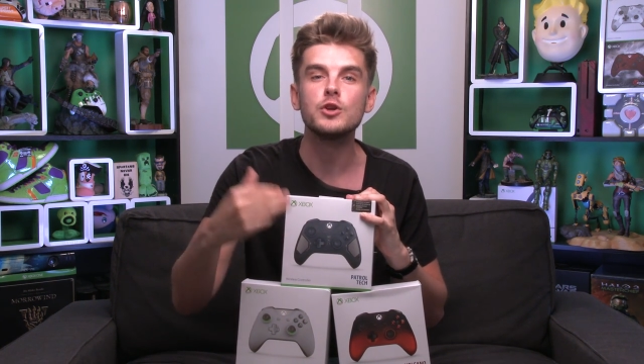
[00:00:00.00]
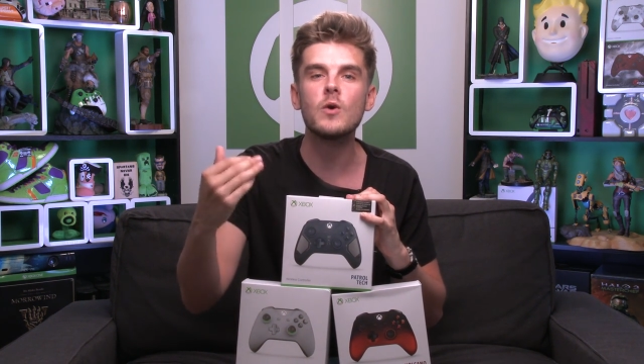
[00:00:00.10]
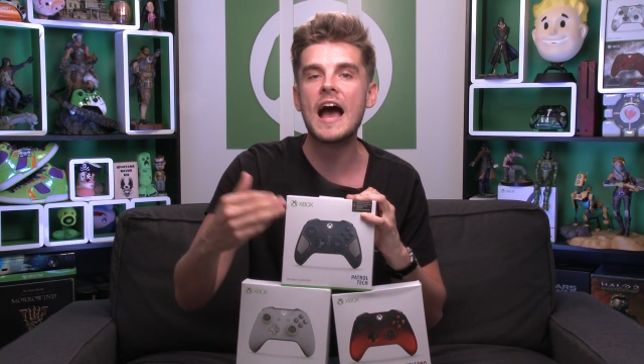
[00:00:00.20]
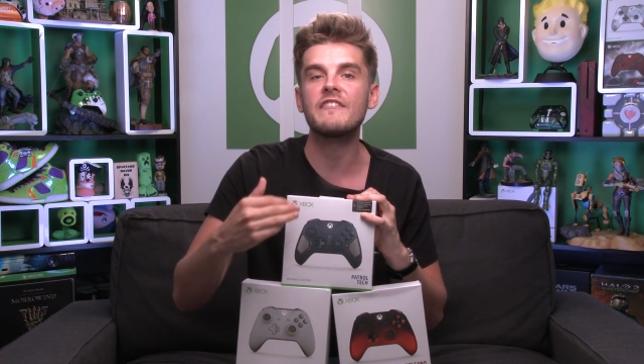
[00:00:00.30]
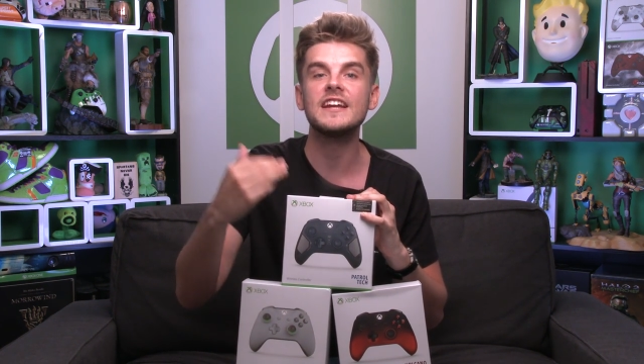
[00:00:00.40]
you
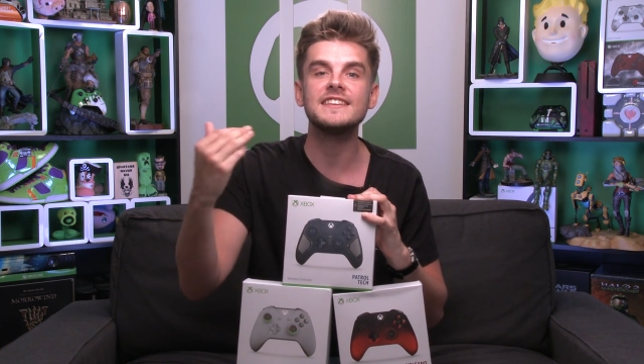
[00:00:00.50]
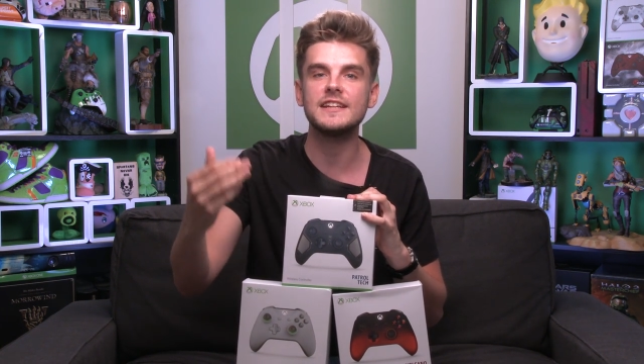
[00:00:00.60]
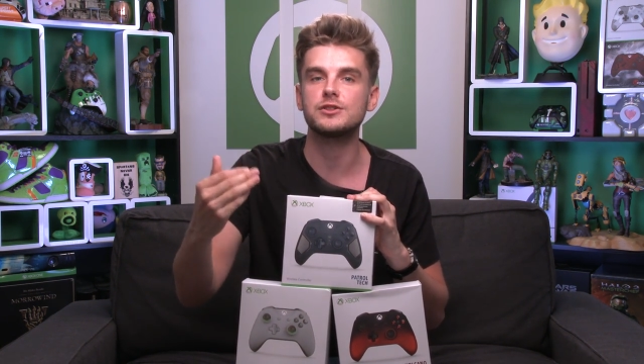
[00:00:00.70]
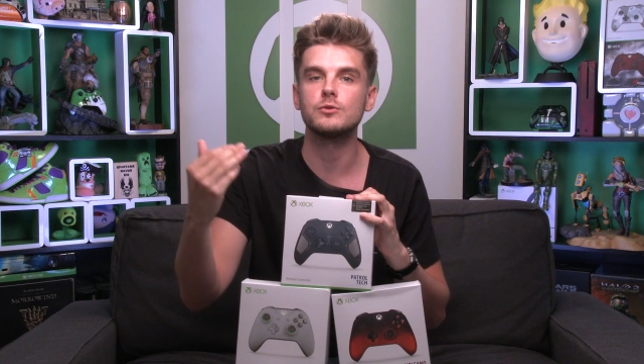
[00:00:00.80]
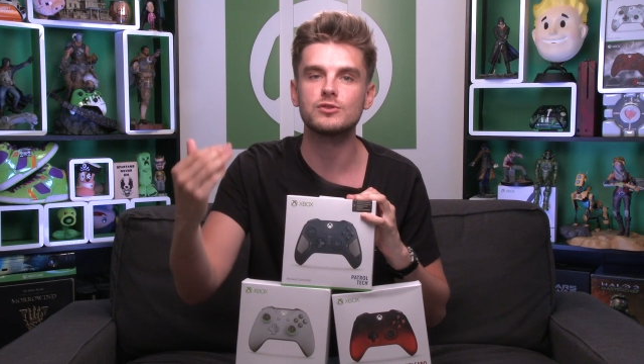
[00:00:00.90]
will have an
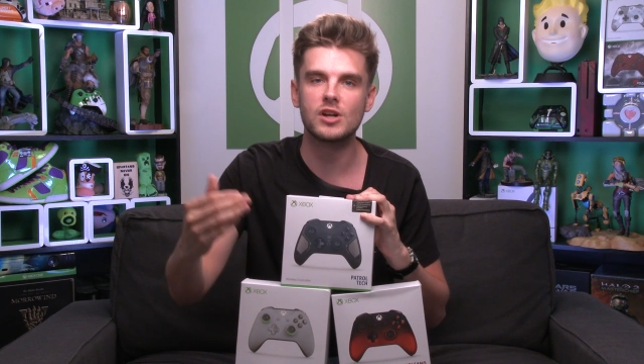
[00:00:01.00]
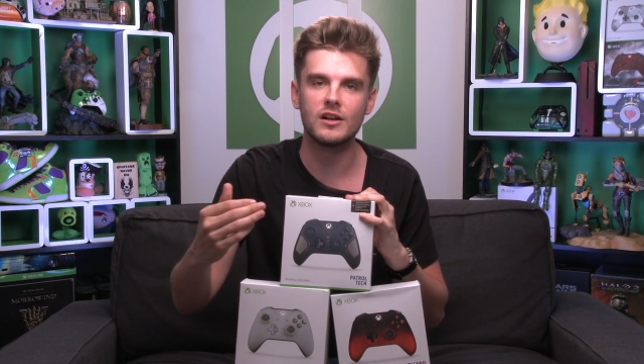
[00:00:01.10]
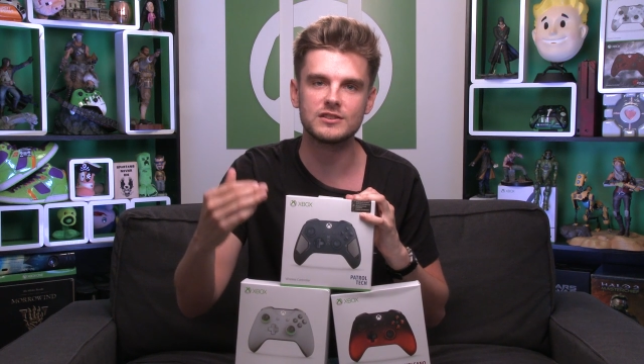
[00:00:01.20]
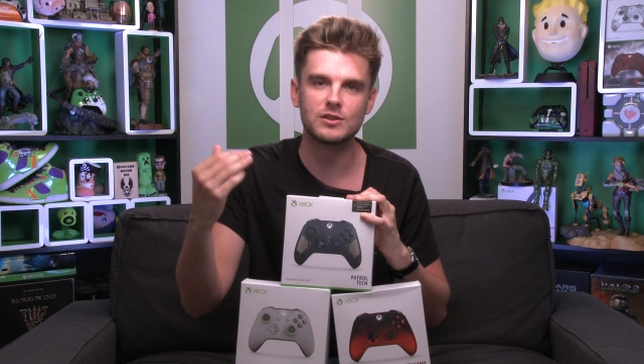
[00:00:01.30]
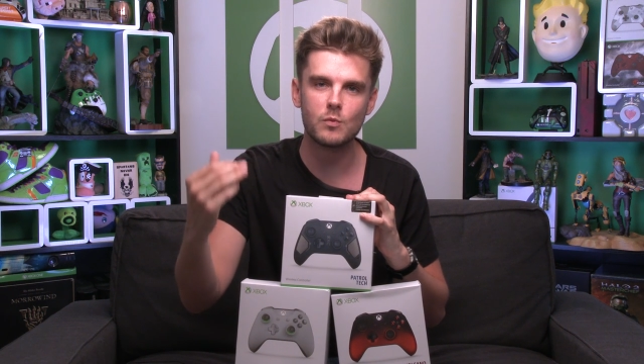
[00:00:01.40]
additional
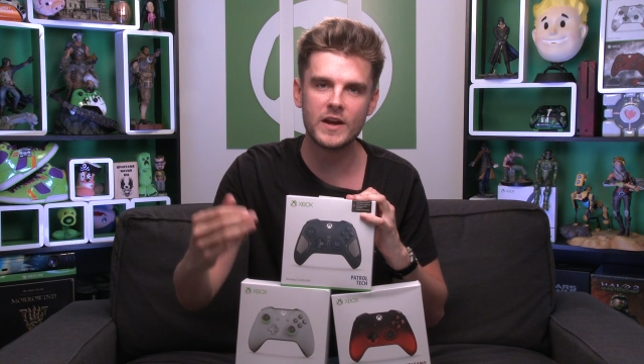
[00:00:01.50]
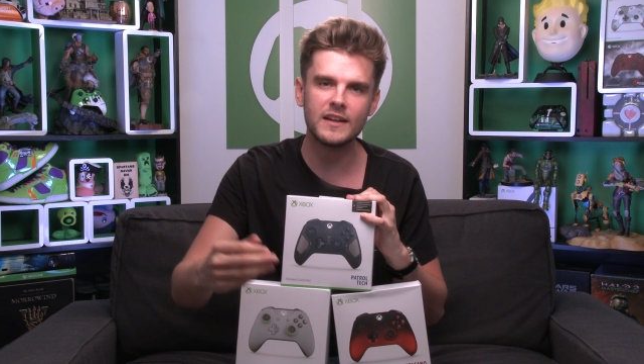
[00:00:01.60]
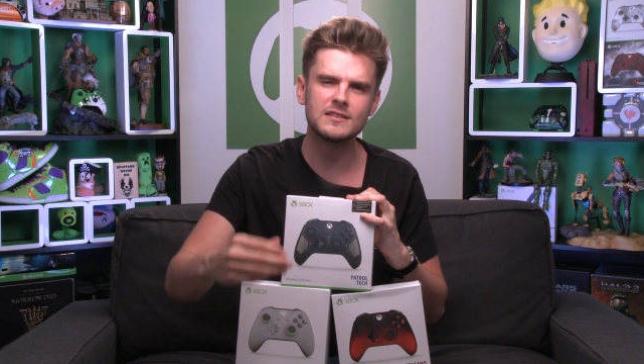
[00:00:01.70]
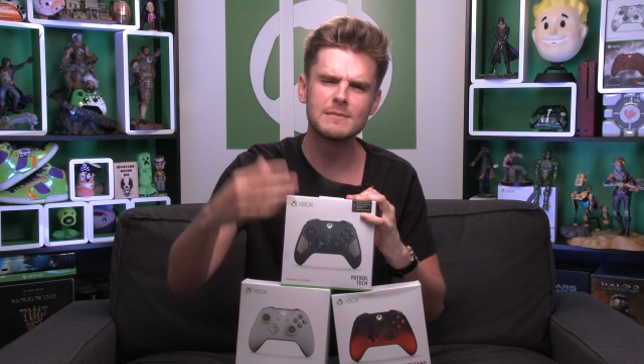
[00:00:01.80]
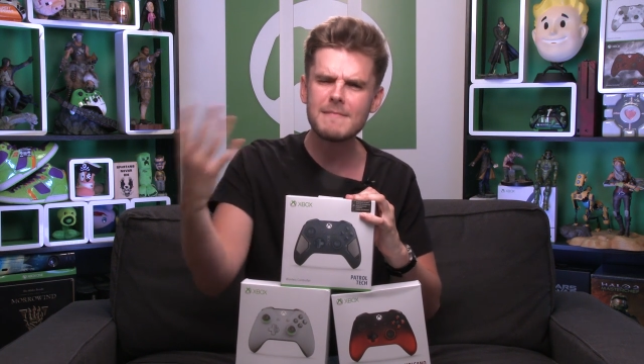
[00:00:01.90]
chance to
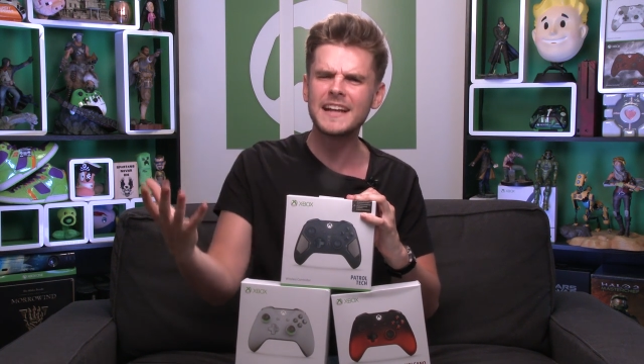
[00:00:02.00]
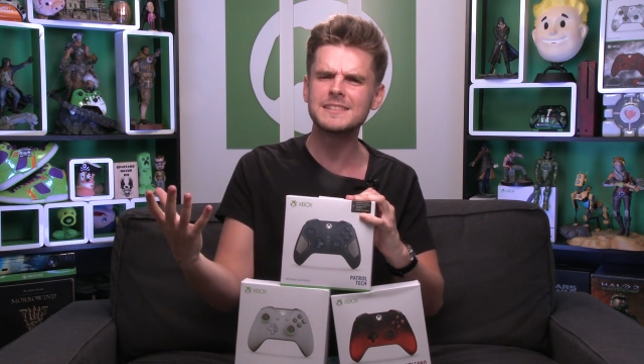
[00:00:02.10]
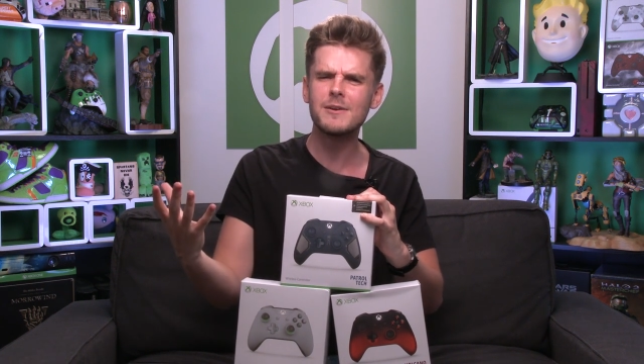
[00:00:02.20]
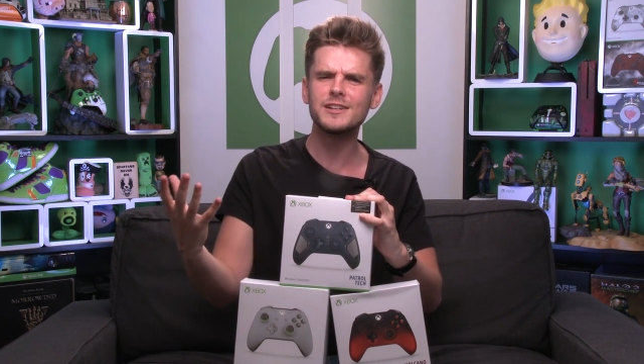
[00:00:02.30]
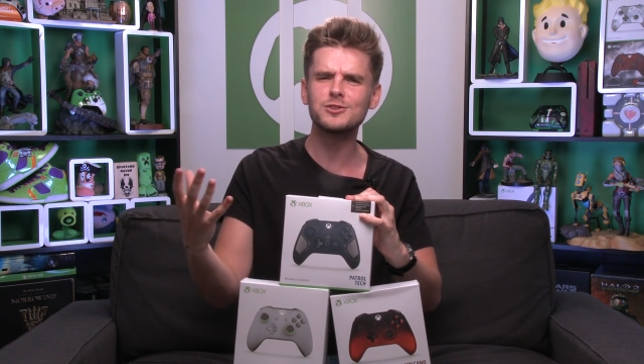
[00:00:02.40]
win to
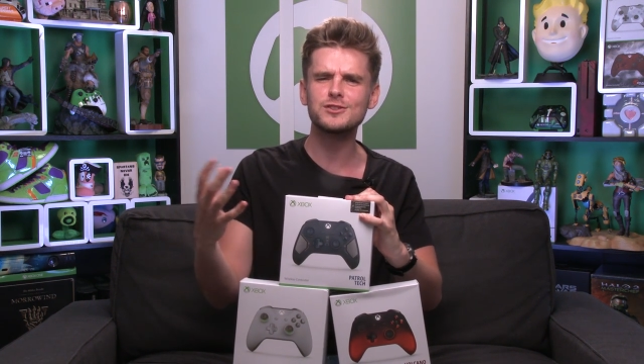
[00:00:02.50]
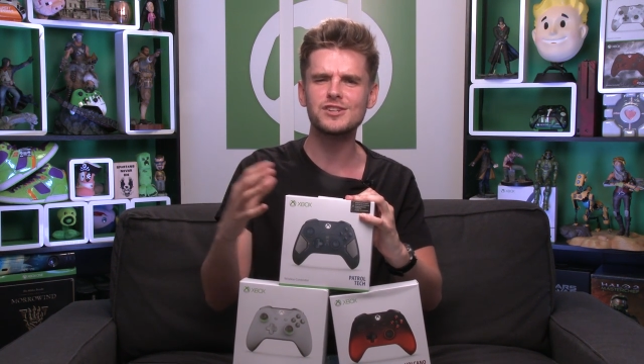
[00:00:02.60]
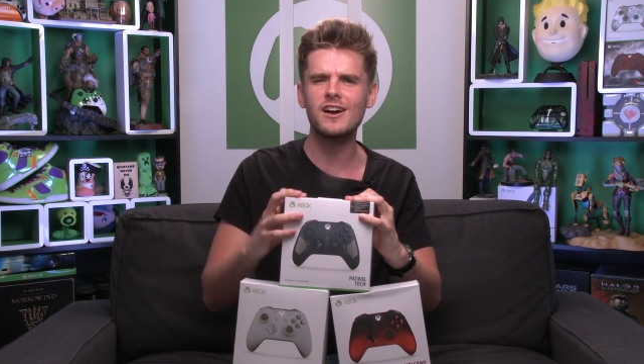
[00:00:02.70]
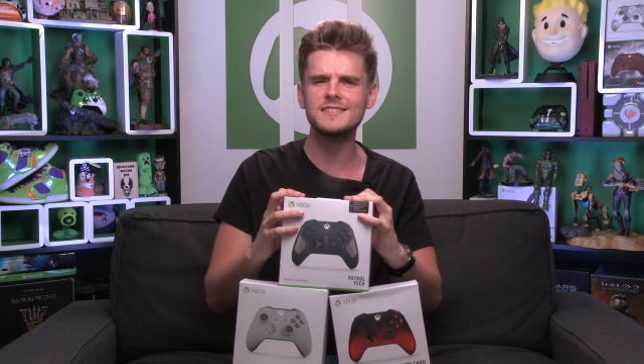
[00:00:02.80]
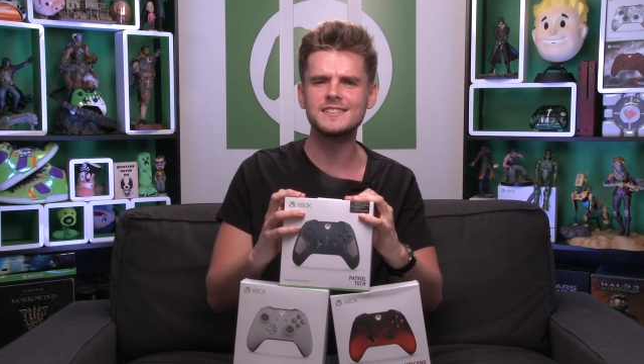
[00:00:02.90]
maximize your
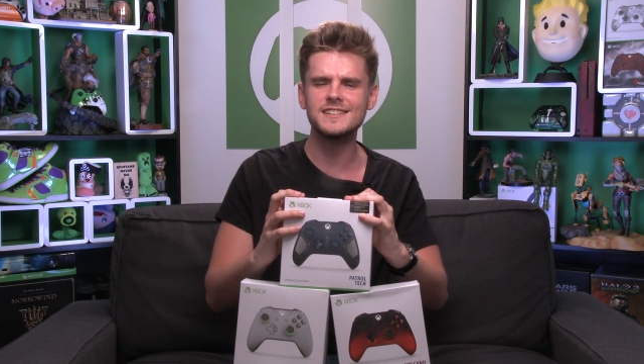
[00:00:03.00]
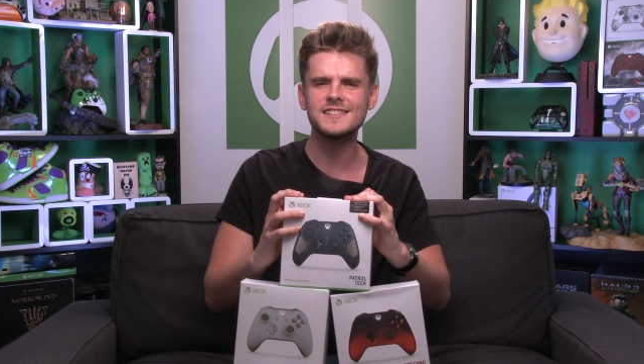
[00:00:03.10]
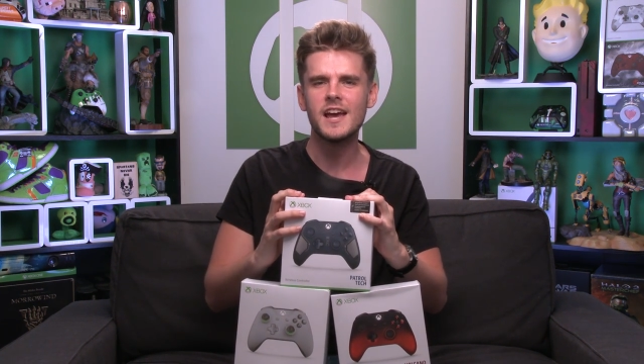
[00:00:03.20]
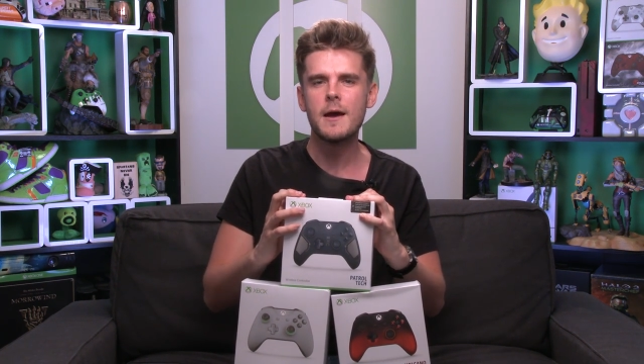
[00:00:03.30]
chances,